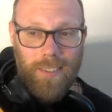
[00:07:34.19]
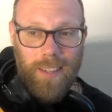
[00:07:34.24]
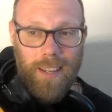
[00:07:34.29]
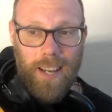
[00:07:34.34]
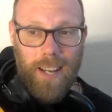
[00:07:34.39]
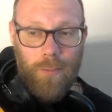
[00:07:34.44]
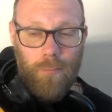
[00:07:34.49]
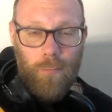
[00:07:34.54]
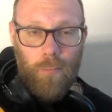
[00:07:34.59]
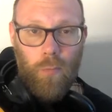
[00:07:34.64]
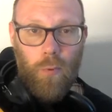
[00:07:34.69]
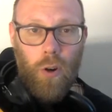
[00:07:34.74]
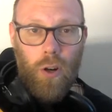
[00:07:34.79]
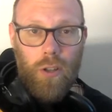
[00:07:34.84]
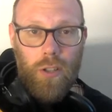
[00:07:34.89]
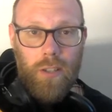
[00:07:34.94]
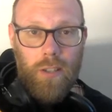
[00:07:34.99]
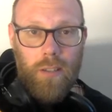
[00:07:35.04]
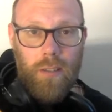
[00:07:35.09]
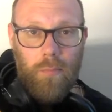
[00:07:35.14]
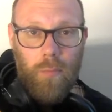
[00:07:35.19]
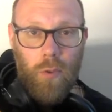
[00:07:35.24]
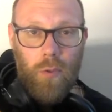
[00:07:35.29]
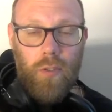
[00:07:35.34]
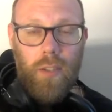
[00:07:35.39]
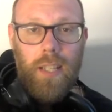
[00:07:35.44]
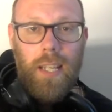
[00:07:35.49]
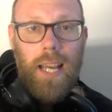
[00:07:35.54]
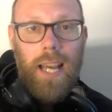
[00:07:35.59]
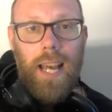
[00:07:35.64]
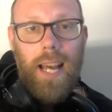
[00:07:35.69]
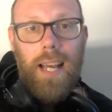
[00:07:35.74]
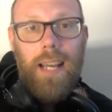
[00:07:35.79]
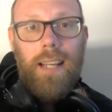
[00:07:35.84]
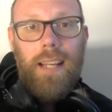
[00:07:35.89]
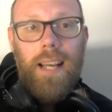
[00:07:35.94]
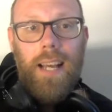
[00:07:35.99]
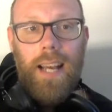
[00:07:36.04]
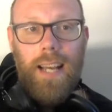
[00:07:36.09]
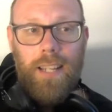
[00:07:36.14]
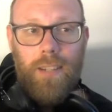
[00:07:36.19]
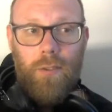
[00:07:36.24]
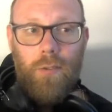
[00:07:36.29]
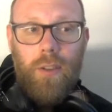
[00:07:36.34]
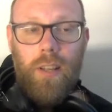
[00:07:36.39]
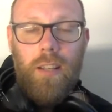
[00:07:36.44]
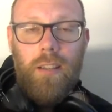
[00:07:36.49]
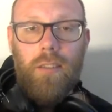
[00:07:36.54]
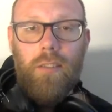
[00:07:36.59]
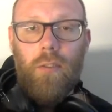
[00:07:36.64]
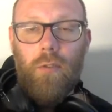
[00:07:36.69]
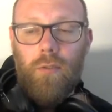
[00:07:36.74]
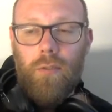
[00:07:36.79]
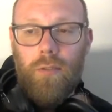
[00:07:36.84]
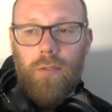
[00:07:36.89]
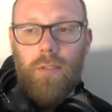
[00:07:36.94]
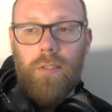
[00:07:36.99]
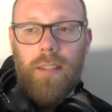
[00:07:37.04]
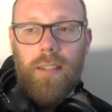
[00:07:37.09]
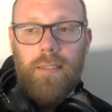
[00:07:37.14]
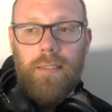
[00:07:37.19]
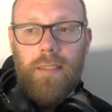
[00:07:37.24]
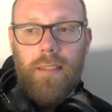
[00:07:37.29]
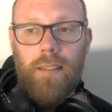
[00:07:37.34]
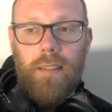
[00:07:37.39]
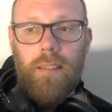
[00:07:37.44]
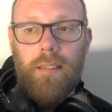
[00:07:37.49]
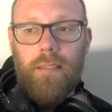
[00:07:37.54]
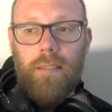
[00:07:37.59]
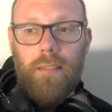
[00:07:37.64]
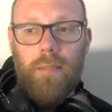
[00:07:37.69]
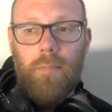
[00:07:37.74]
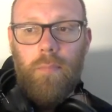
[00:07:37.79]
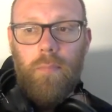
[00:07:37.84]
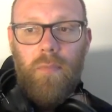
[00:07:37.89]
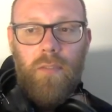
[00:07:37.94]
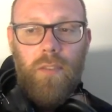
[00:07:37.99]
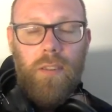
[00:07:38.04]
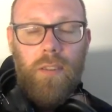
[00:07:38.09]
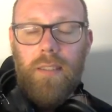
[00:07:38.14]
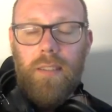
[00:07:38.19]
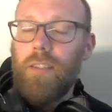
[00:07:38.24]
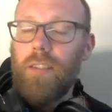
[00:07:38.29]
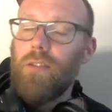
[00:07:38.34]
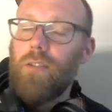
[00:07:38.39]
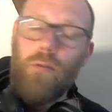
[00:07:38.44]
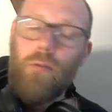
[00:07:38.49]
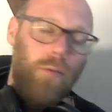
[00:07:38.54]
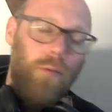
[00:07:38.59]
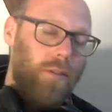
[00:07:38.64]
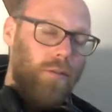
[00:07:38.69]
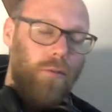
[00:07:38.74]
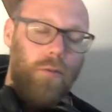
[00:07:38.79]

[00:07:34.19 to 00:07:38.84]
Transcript: and watch the music as you hear the notes, because that's the first thing you should always do.